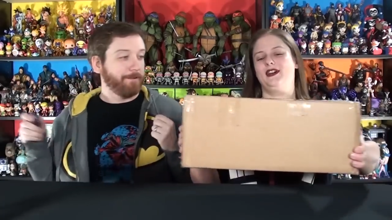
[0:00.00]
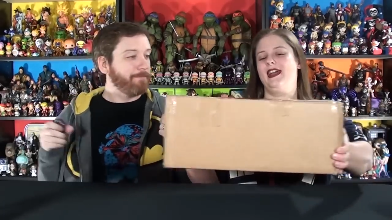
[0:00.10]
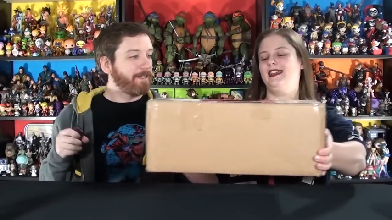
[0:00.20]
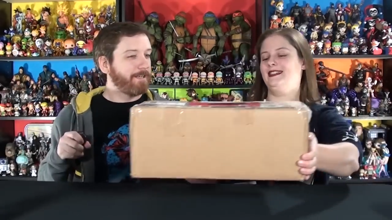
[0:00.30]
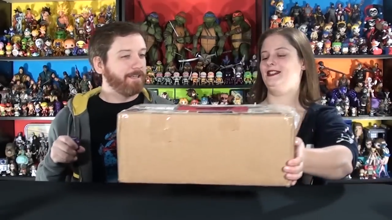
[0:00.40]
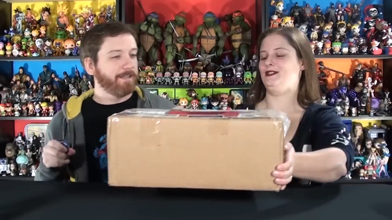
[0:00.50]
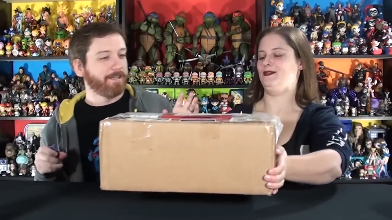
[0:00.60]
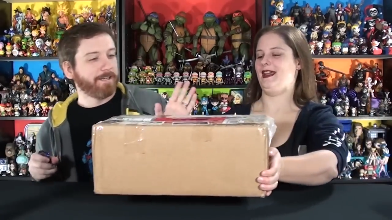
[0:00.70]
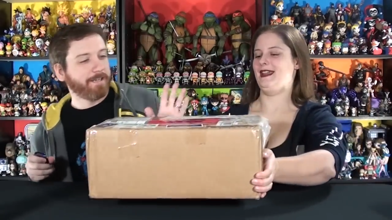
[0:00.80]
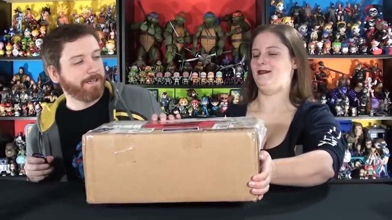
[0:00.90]
Speaker 1: Let's crack into
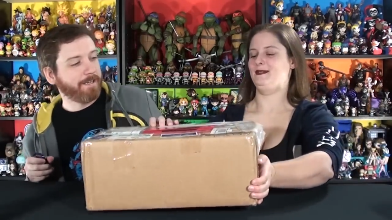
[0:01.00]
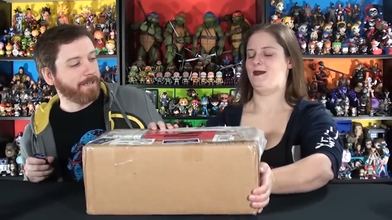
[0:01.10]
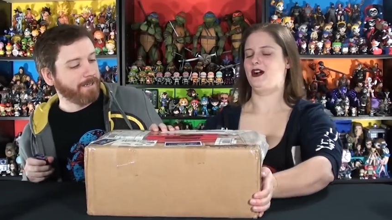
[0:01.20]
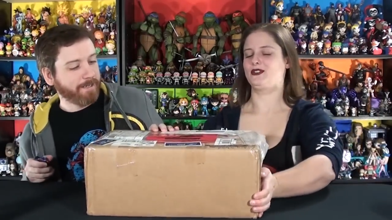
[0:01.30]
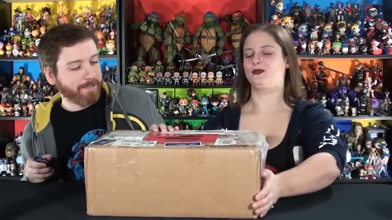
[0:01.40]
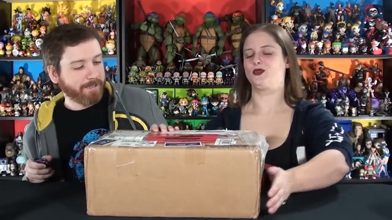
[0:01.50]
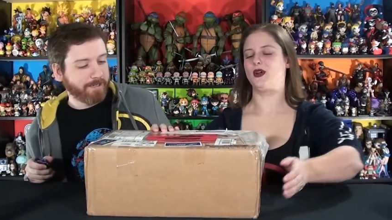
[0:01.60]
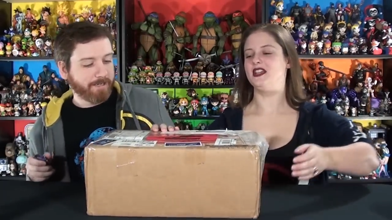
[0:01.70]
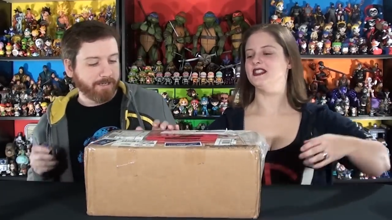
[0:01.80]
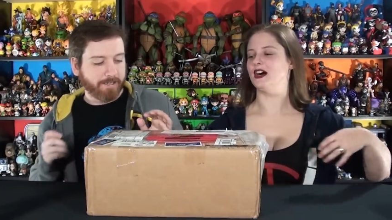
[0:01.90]
Amy's box, which
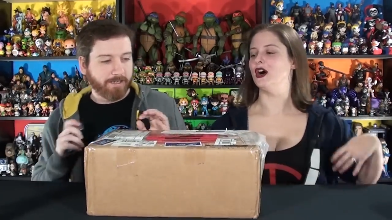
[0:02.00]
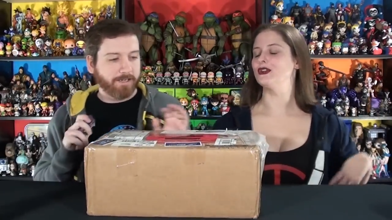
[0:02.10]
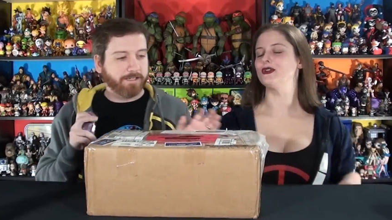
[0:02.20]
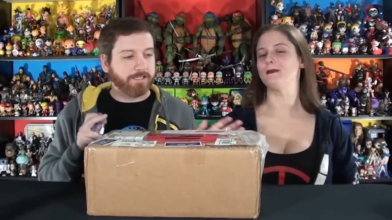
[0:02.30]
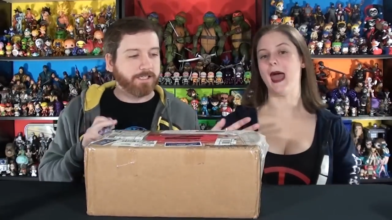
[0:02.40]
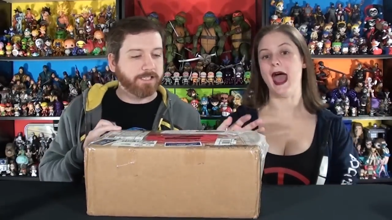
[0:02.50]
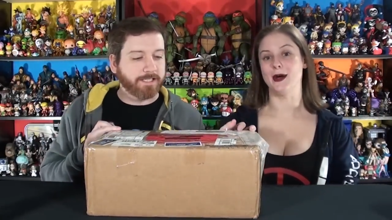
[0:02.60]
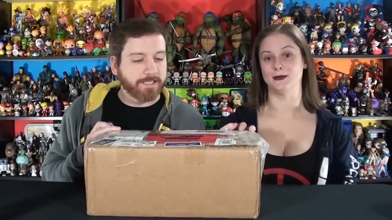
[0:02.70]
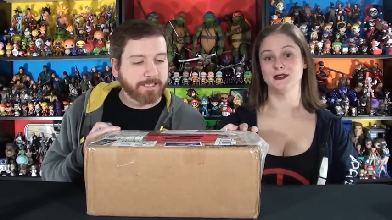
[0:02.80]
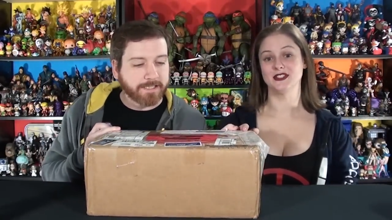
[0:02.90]
weighs one hundred
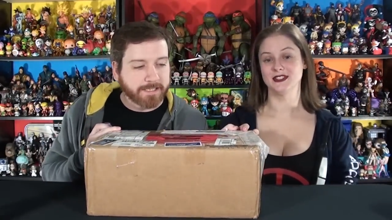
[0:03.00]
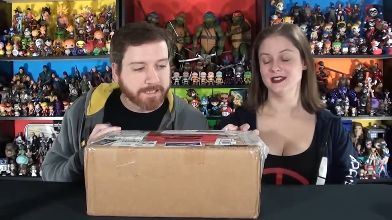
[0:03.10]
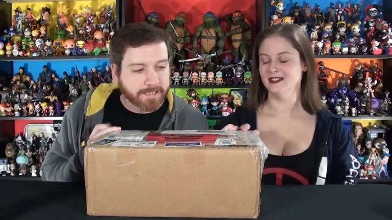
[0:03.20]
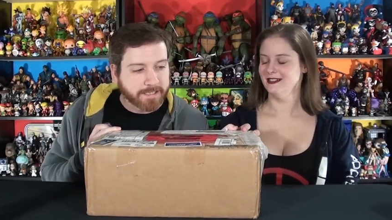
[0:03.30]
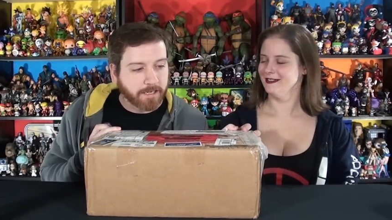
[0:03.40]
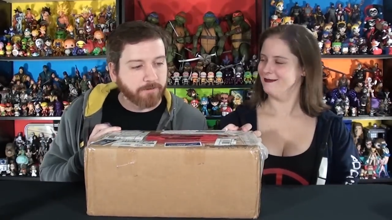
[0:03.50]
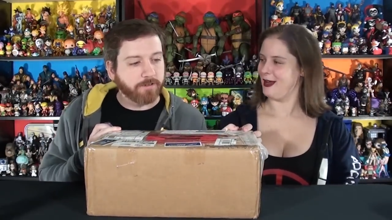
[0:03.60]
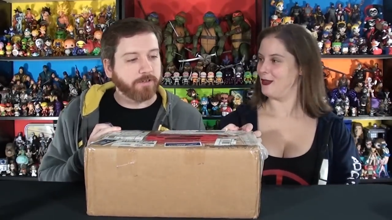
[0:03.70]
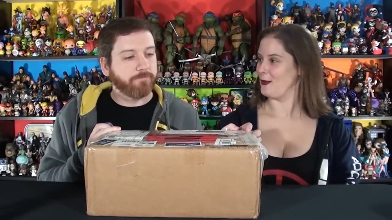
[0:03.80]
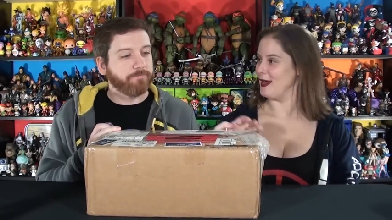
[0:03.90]
pounds,
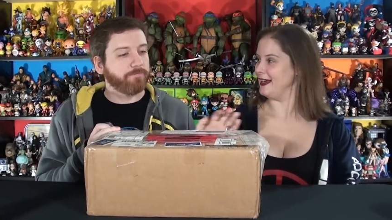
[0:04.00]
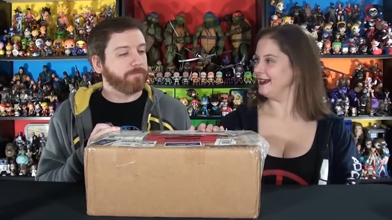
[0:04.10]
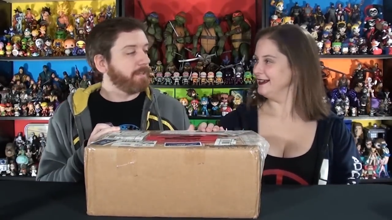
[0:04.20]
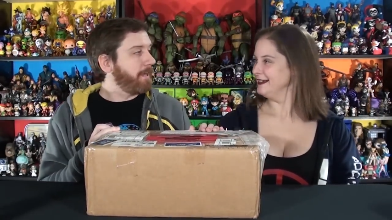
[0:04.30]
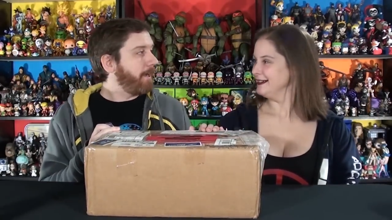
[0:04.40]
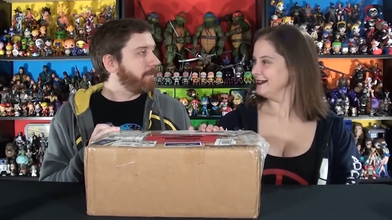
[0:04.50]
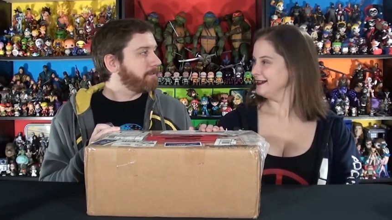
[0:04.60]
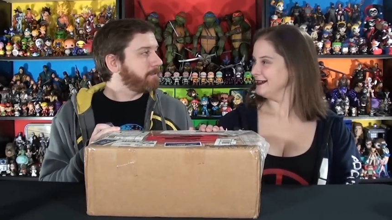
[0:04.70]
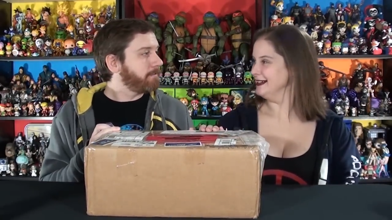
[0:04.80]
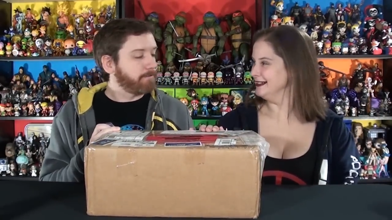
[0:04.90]
Speaker 2: by the way. Yeah.
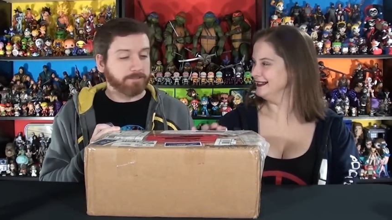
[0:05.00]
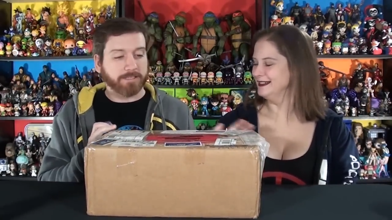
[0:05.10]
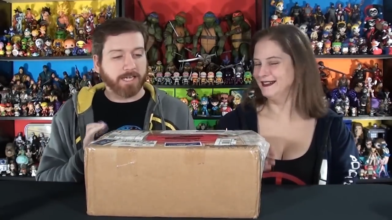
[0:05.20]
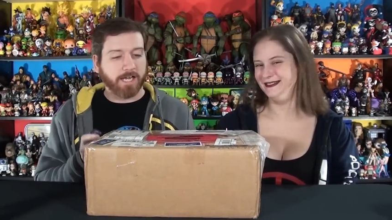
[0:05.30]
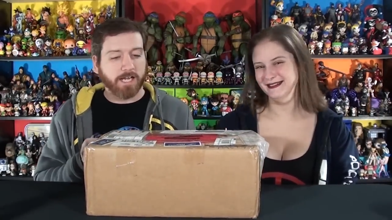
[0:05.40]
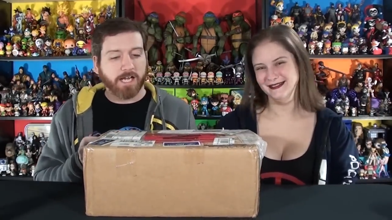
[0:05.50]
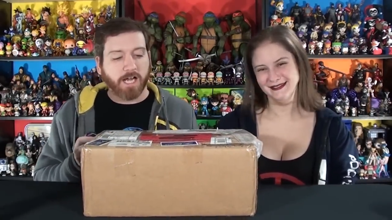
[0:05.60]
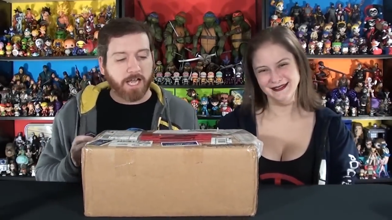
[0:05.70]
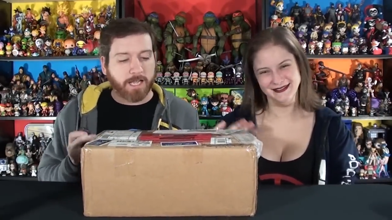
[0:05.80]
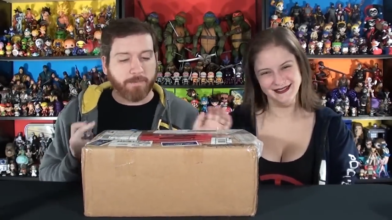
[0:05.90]

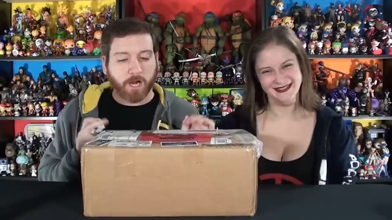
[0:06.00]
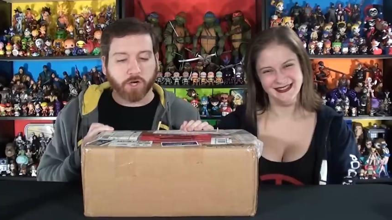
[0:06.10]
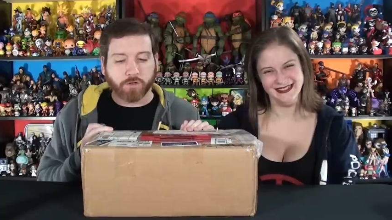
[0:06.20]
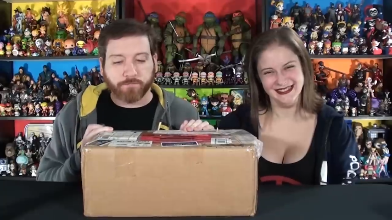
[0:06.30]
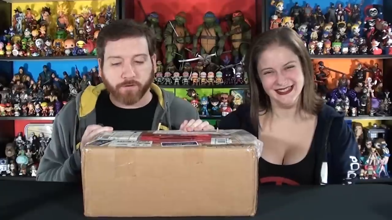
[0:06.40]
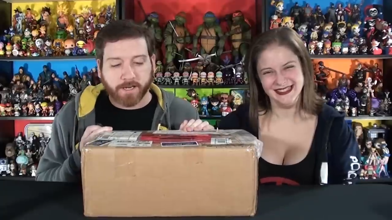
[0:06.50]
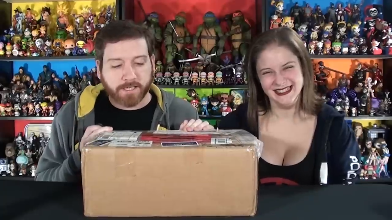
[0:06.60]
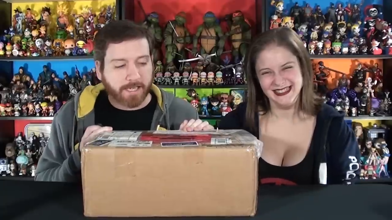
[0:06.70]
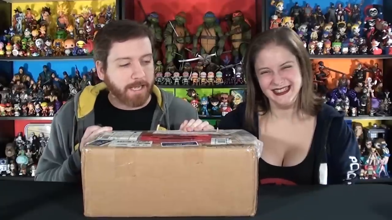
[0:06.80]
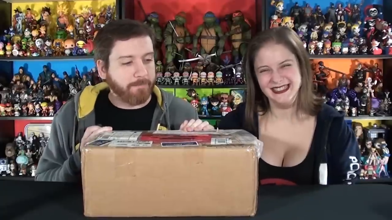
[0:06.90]
Amy, our good friend,
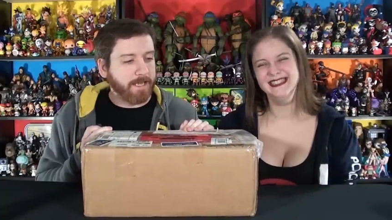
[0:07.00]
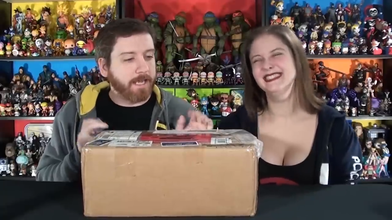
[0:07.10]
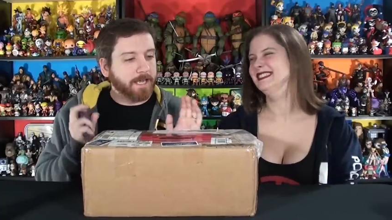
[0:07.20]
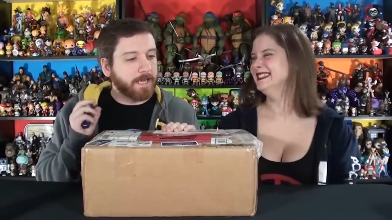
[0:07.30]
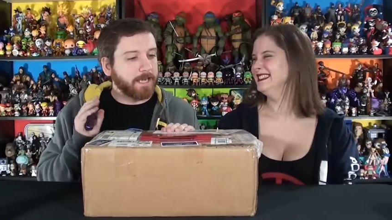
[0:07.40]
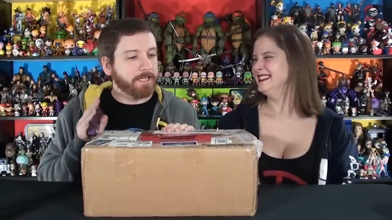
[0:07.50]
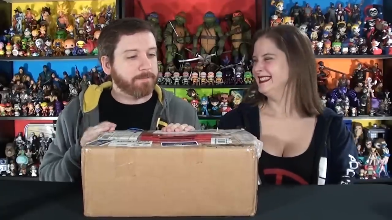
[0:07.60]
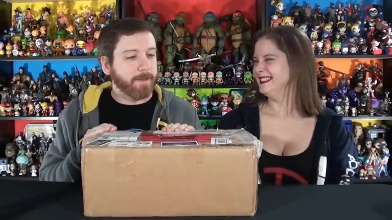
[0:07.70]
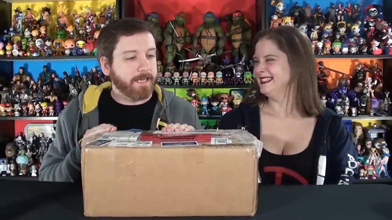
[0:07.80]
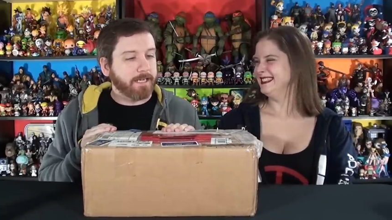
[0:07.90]
Amy
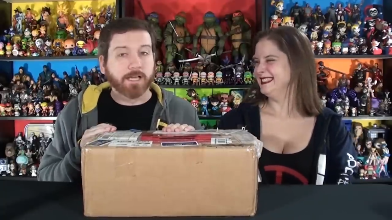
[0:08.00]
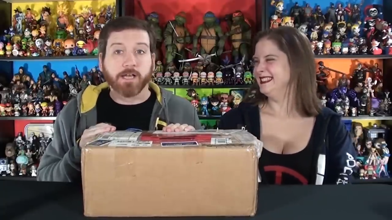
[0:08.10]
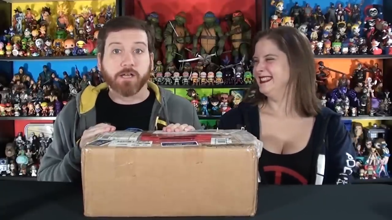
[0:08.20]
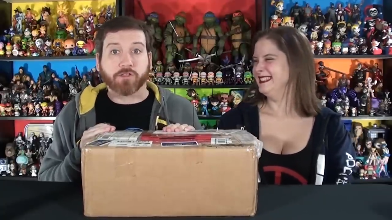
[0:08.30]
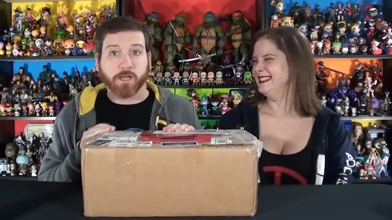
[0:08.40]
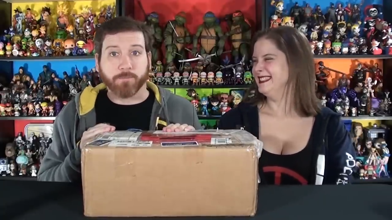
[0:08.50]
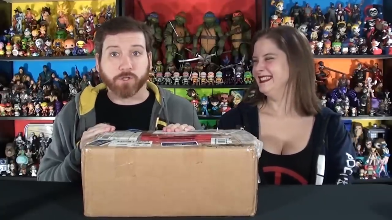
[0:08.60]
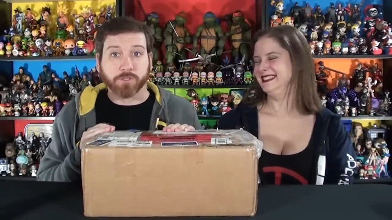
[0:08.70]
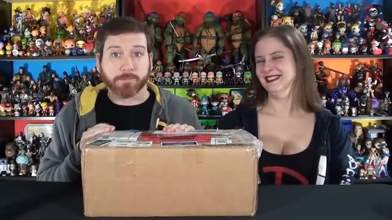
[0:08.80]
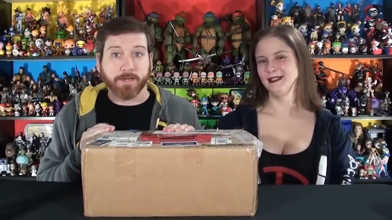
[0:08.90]
Schmid. Step into
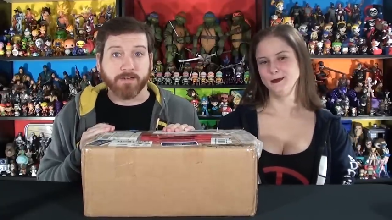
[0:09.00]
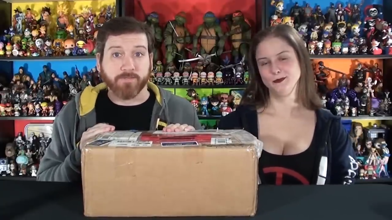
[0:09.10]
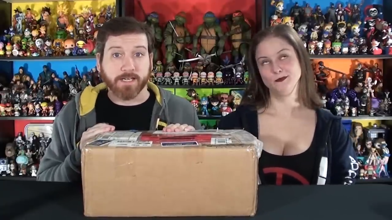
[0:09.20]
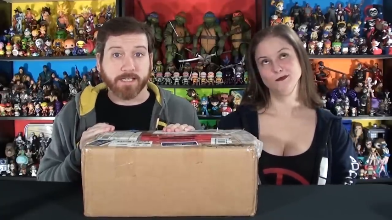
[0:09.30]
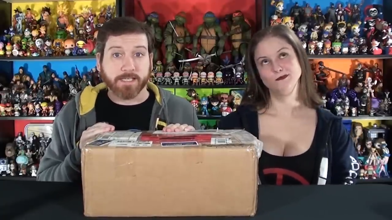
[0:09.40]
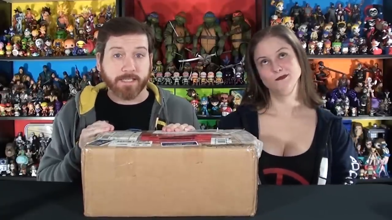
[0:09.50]
a Schmid feed.